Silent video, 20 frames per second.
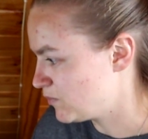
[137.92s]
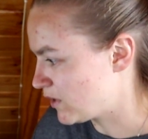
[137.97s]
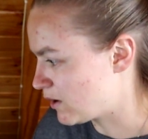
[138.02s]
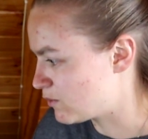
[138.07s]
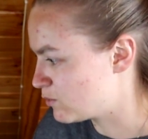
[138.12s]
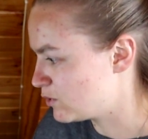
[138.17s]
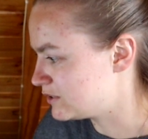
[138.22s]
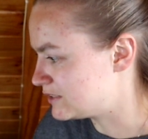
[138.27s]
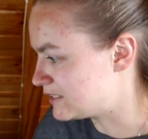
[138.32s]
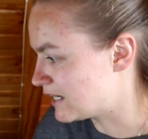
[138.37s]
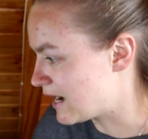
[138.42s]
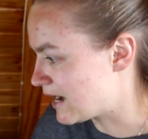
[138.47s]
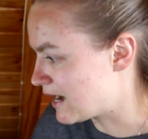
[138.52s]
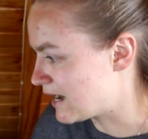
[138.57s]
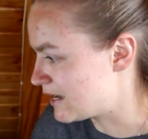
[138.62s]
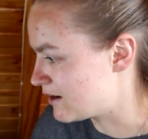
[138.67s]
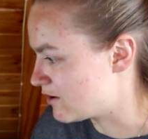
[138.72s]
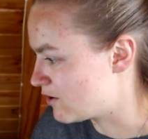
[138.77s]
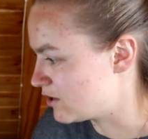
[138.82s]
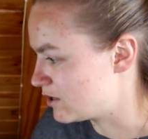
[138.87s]
I will
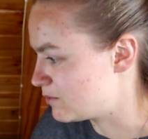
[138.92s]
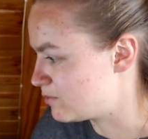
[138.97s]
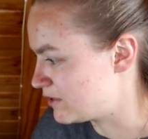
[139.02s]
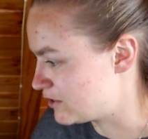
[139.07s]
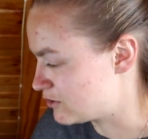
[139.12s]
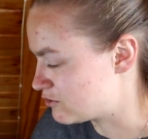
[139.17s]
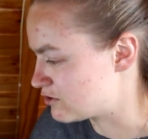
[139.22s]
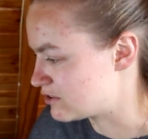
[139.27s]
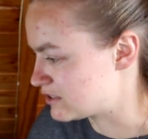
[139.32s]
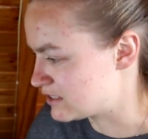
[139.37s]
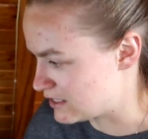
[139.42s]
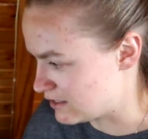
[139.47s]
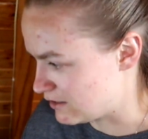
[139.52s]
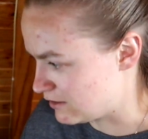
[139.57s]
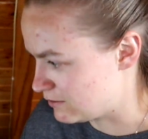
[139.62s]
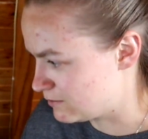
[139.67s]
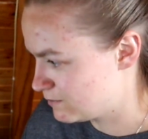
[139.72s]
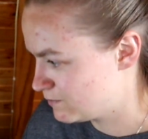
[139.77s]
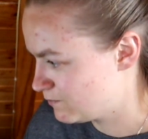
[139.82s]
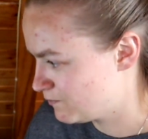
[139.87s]
die on a Pinterest
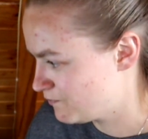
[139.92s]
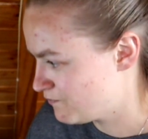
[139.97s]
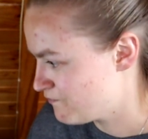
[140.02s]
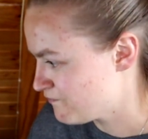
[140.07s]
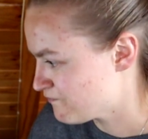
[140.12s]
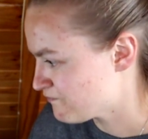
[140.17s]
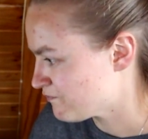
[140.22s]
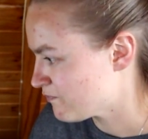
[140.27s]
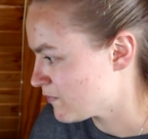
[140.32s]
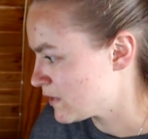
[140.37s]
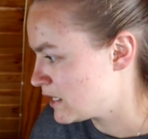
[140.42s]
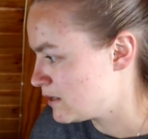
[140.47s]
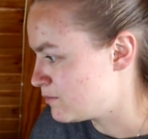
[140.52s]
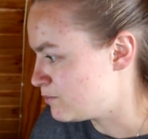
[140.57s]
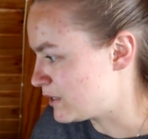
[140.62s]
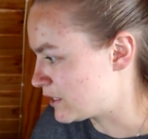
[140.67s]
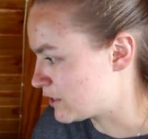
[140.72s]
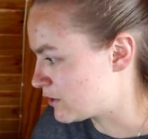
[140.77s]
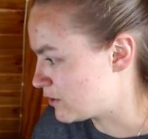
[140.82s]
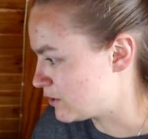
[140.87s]
hill.
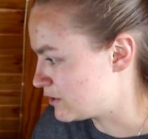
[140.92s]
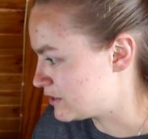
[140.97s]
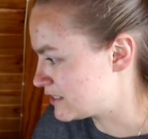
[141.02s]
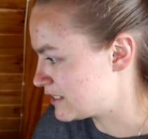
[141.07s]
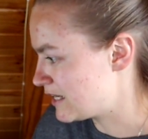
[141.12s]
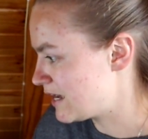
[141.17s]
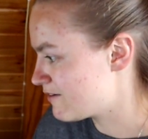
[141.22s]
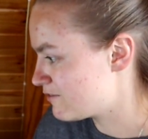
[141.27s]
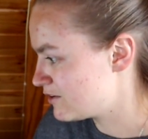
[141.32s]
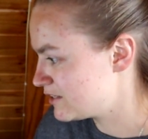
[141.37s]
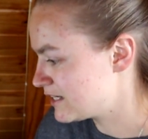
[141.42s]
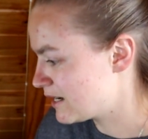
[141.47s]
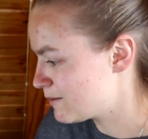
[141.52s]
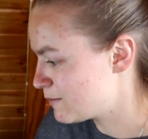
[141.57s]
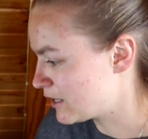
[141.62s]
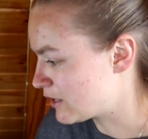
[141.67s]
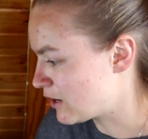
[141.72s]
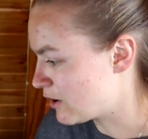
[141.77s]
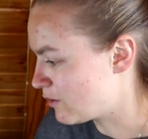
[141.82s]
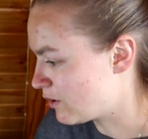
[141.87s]
Because every time
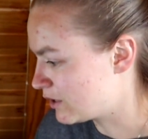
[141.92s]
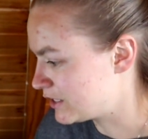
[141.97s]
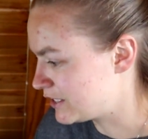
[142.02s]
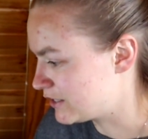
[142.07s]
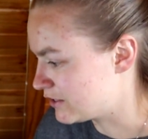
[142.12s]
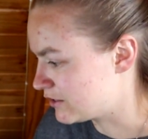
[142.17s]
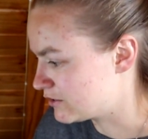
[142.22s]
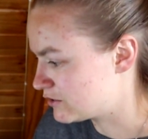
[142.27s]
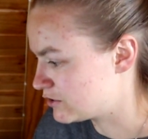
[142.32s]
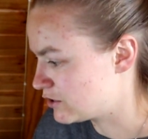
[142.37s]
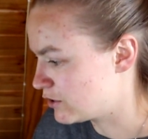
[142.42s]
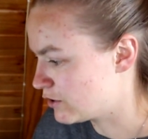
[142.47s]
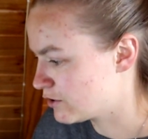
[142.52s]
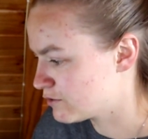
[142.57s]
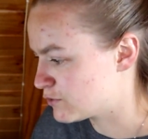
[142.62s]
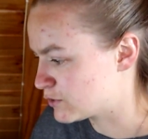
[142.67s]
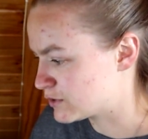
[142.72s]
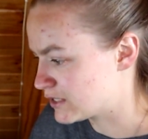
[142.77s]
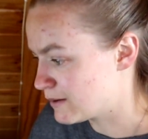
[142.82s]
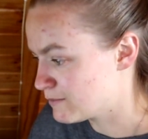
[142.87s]
I go on here to
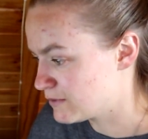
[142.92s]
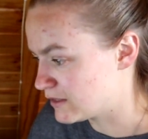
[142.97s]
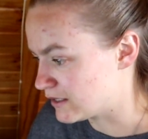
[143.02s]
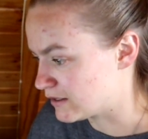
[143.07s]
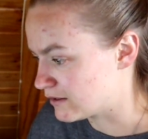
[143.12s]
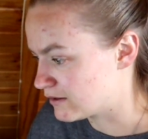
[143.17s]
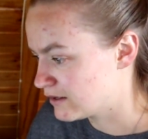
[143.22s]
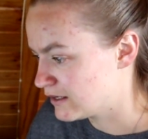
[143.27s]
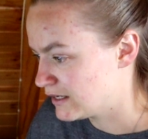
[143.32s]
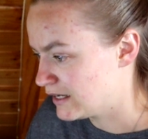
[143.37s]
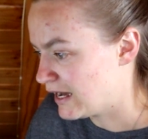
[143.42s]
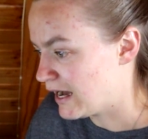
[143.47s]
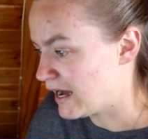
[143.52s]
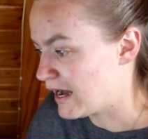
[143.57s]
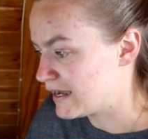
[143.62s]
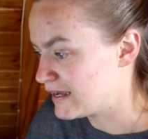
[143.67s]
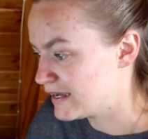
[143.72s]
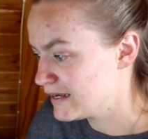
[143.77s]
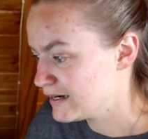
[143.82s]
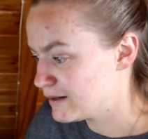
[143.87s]
look for something,
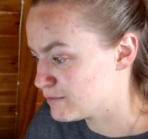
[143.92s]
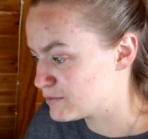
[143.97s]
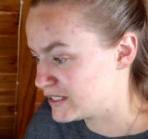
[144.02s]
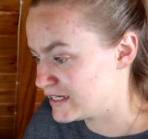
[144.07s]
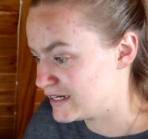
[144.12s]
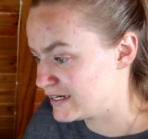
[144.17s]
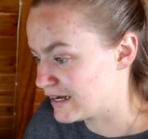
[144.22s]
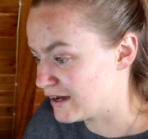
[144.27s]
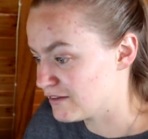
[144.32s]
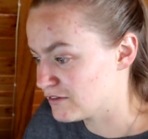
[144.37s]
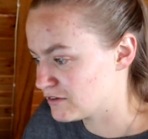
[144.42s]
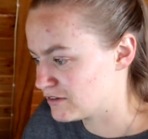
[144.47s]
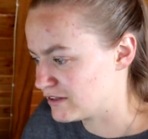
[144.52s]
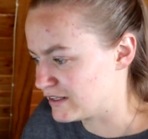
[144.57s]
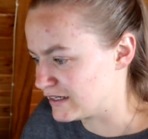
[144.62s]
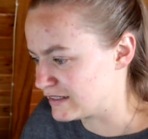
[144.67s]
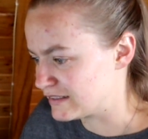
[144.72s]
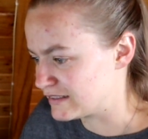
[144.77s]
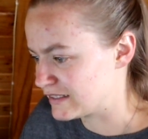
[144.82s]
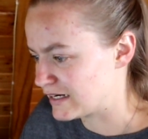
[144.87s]
I end up seeing other
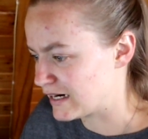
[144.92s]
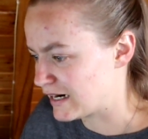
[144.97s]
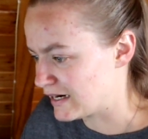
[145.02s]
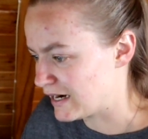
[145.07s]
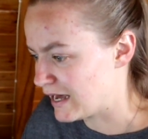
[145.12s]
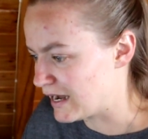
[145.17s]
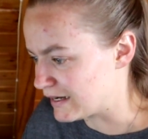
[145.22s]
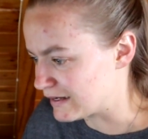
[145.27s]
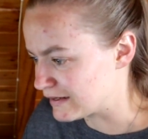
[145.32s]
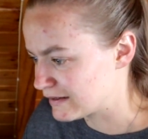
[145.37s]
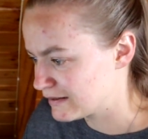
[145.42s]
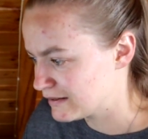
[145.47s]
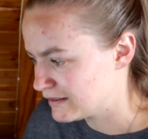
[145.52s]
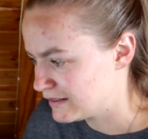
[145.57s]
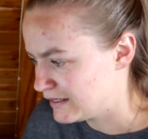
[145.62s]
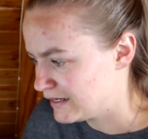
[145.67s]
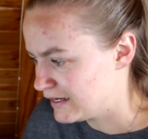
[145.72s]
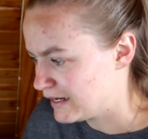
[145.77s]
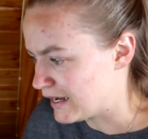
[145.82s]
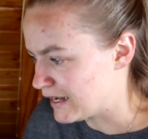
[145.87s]
things that I like.
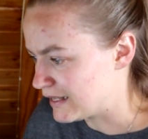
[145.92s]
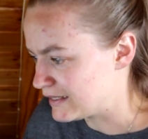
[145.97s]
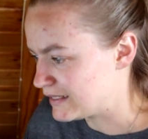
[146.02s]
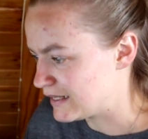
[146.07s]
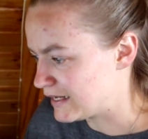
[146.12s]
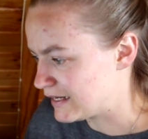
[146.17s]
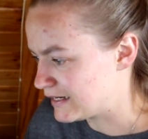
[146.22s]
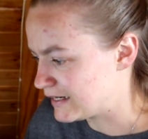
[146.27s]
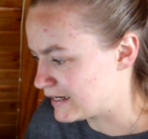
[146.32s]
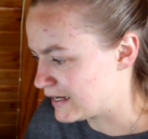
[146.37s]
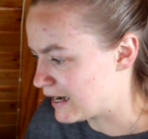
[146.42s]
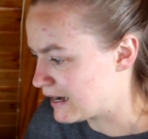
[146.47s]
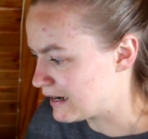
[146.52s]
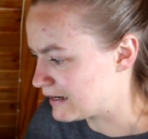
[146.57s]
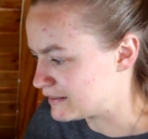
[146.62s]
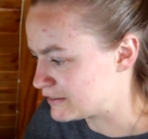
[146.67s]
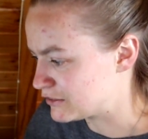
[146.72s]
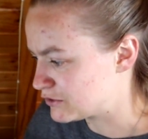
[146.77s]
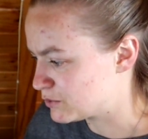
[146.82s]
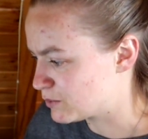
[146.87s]
And then
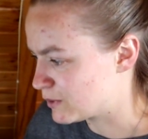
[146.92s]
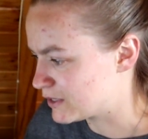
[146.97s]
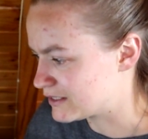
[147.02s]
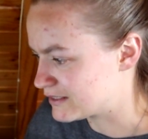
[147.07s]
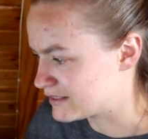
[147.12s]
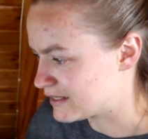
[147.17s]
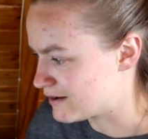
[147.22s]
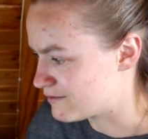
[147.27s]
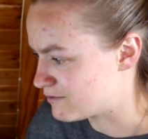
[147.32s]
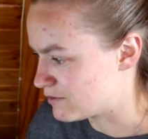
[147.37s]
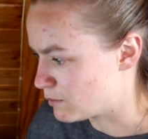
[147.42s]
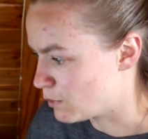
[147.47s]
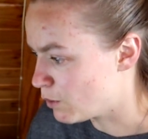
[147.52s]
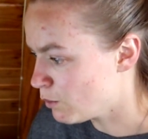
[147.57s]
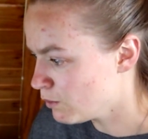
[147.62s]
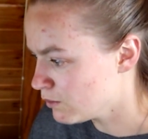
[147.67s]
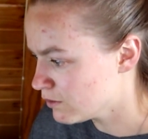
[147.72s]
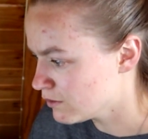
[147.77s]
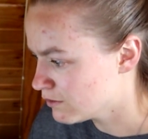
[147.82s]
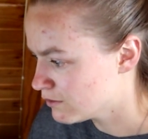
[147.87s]
I just want to save them
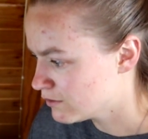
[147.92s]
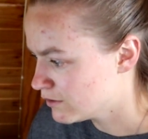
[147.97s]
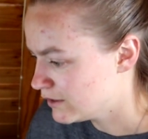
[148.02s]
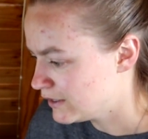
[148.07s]
all.